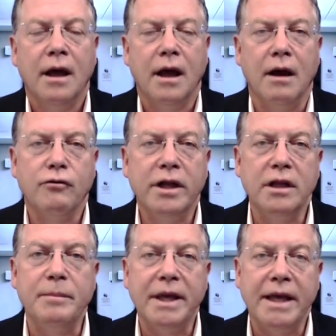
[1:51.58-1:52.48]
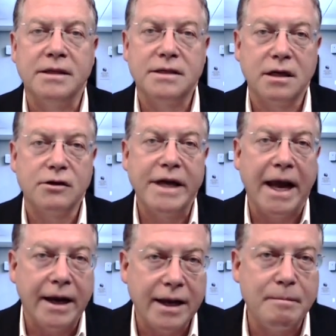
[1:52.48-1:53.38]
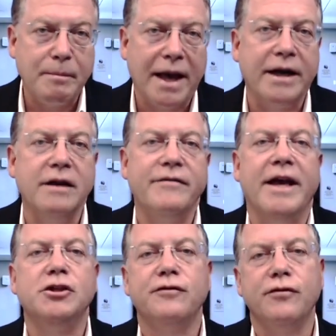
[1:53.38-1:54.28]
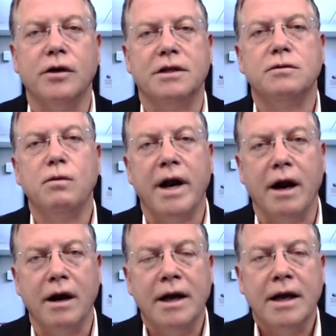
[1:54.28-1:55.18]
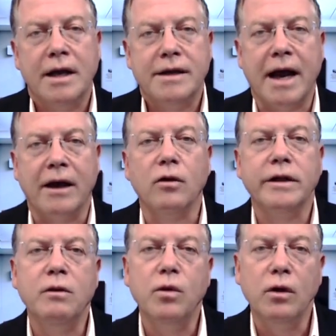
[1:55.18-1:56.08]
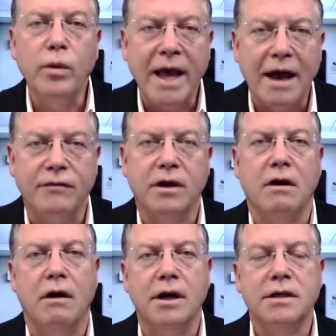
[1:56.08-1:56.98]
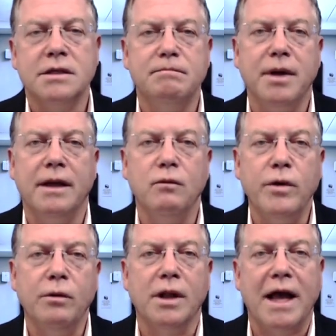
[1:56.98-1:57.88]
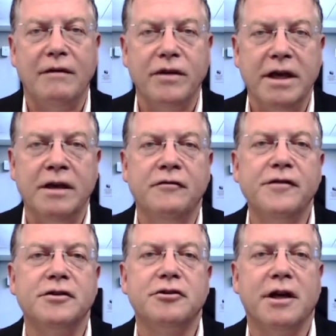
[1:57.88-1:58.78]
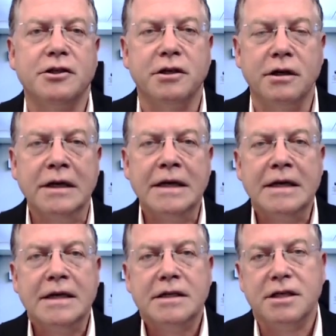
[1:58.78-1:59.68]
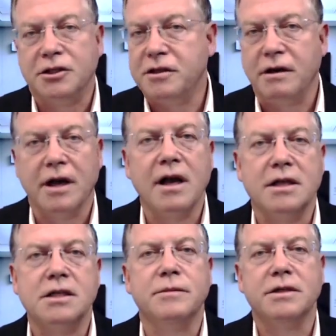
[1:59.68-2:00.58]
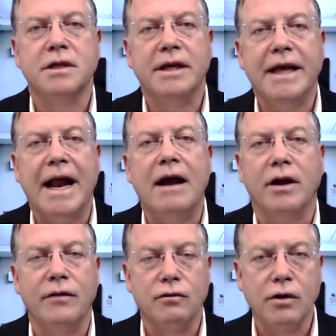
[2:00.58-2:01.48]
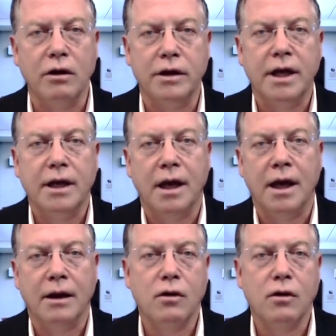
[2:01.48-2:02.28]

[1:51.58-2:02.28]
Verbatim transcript: uh, really begins to create a competitive edge for us where not only will we have the cars, but we will have the infrastructure such that our customers can get out on the road, uh,